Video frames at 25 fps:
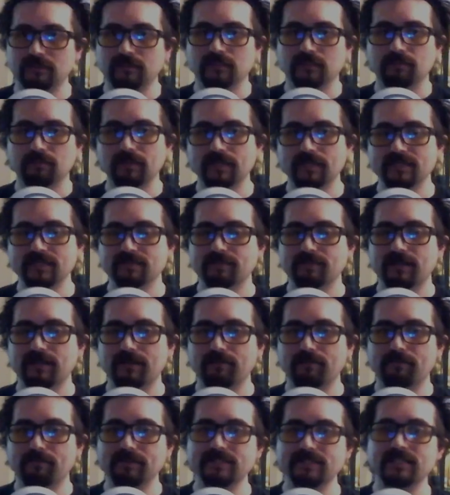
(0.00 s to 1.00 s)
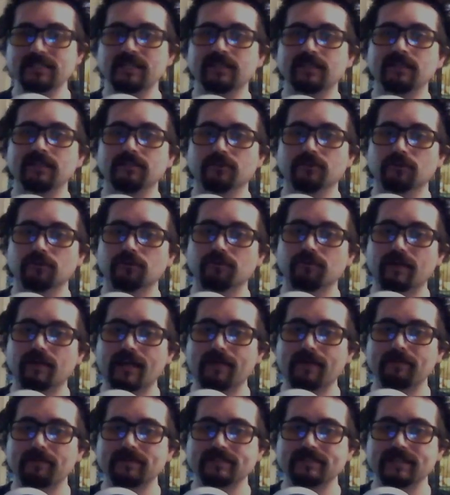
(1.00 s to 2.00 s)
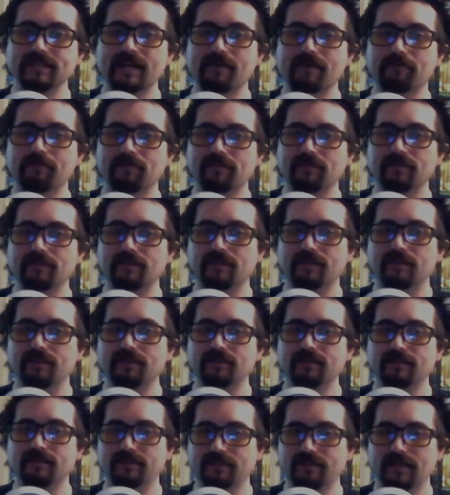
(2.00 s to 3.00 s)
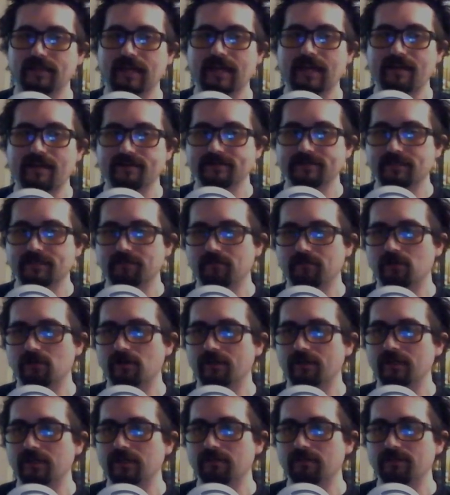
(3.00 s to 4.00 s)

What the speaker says: Because my particular gripe is that with the housing market,